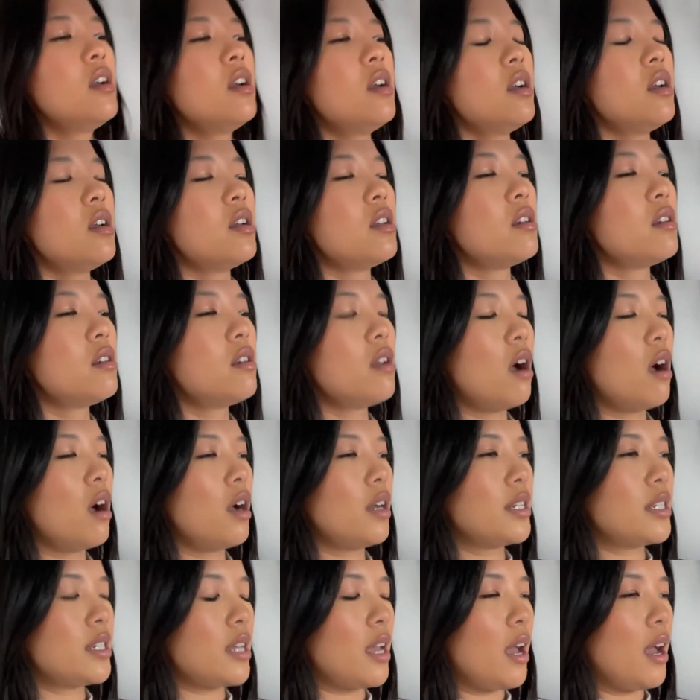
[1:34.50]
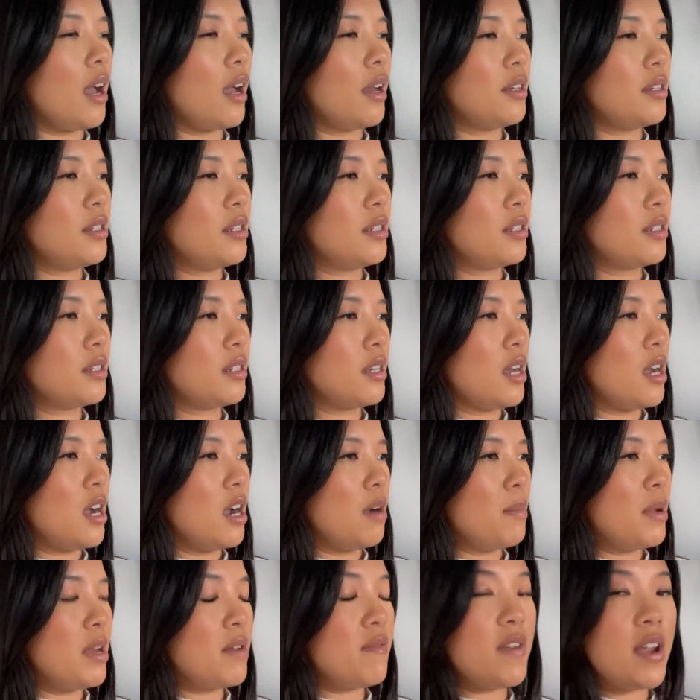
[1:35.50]
not as
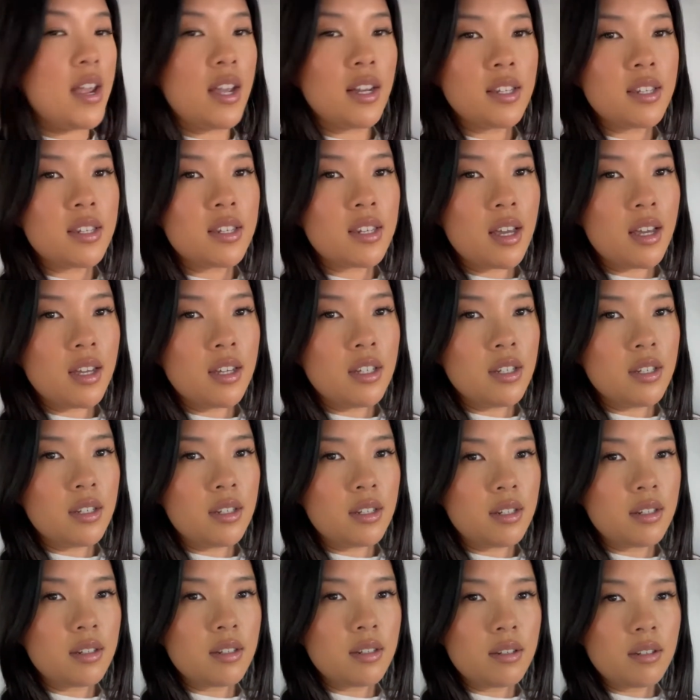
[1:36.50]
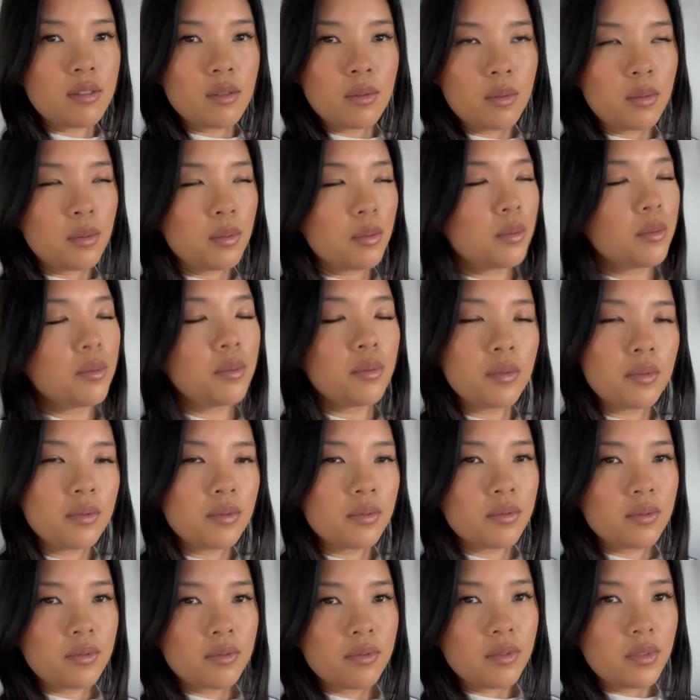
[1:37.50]
um, advanced as,
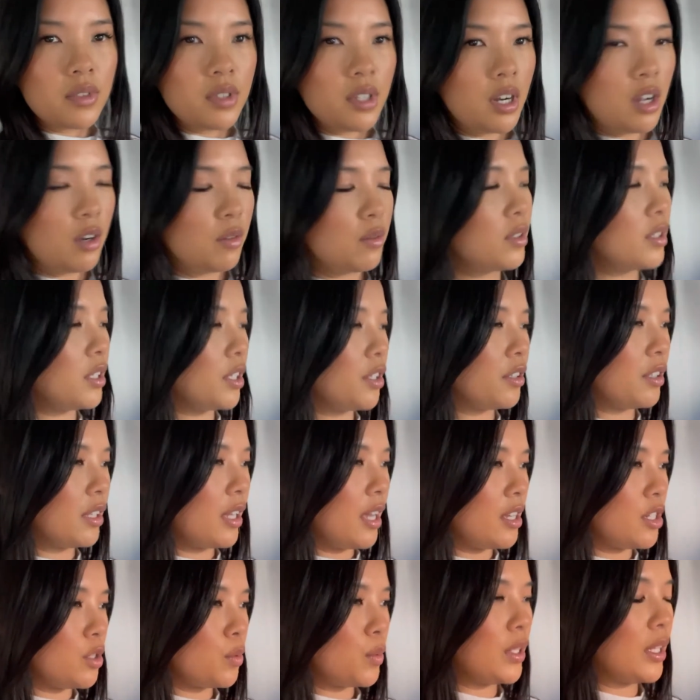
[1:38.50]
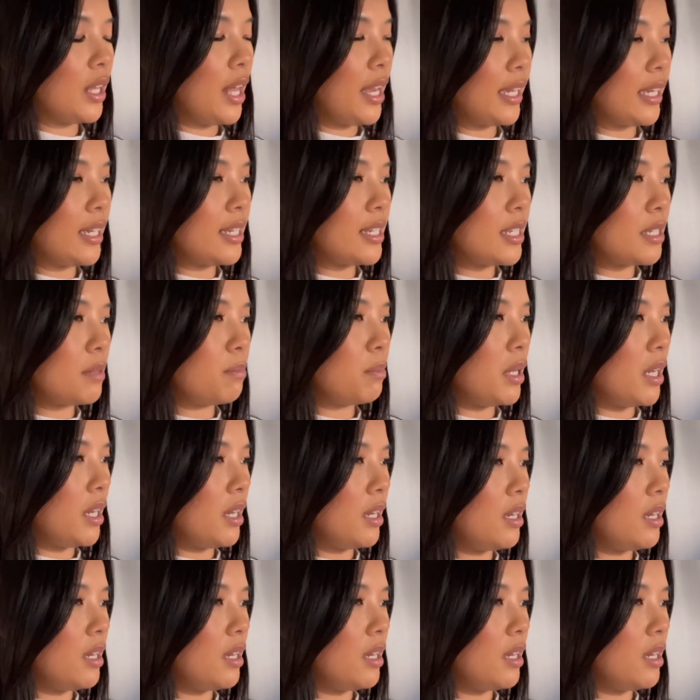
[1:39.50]
you know, clearly as we'd like it to be.